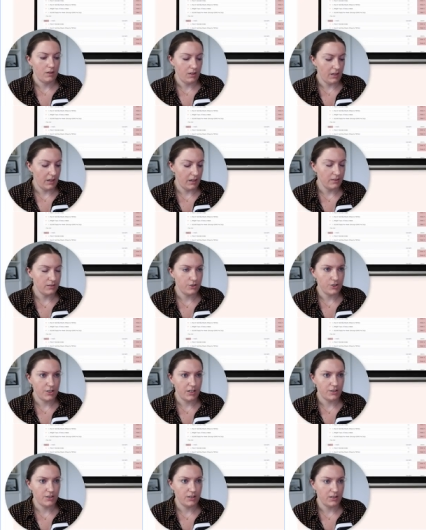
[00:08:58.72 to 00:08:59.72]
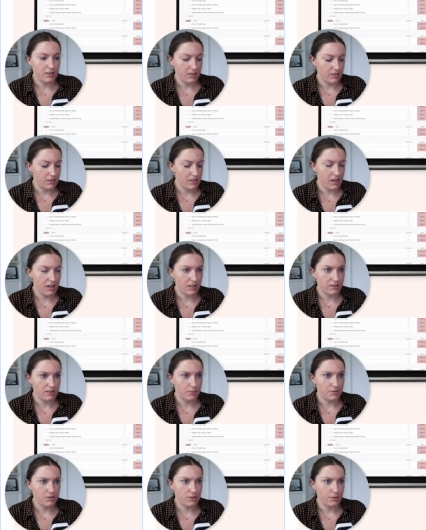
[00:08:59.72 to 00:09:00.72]
Again, to change any of this text,
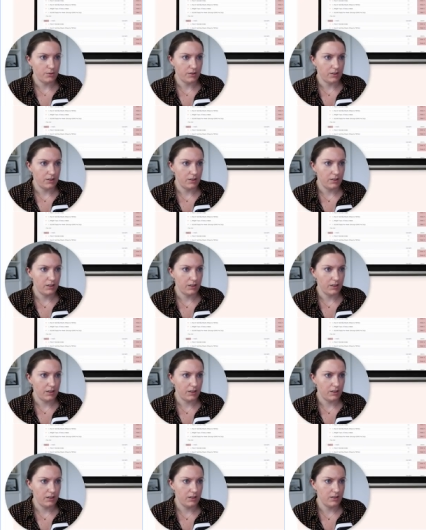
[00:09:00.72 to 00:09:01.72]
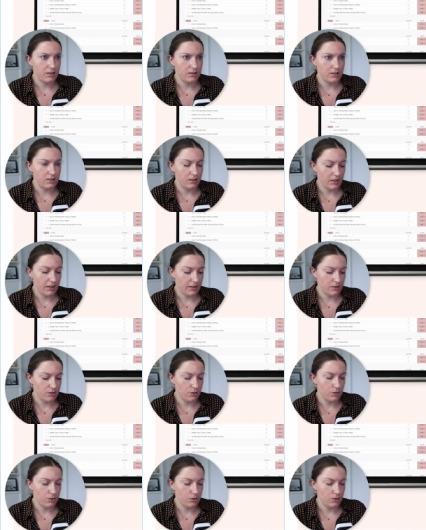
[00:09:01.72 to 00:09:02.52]
I'm just going to click and then select